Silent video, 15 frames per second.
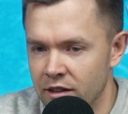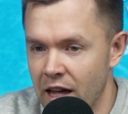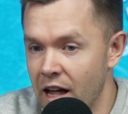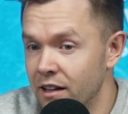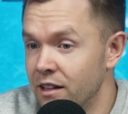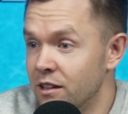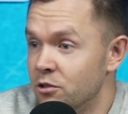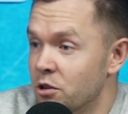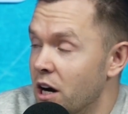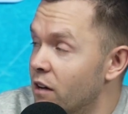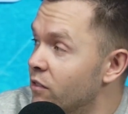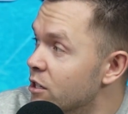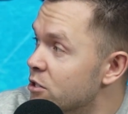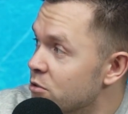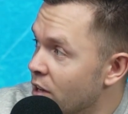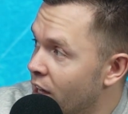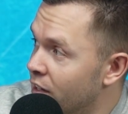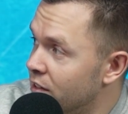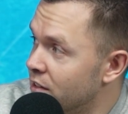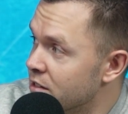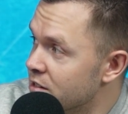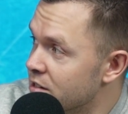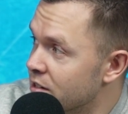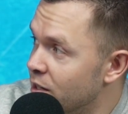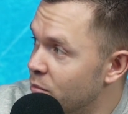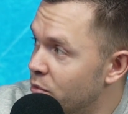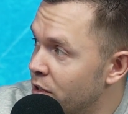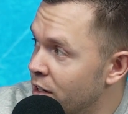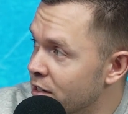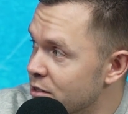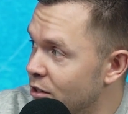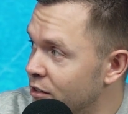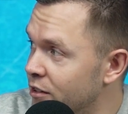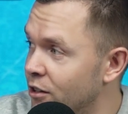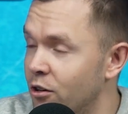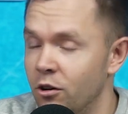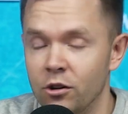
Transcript: Then he travels to Athens. He brings Donta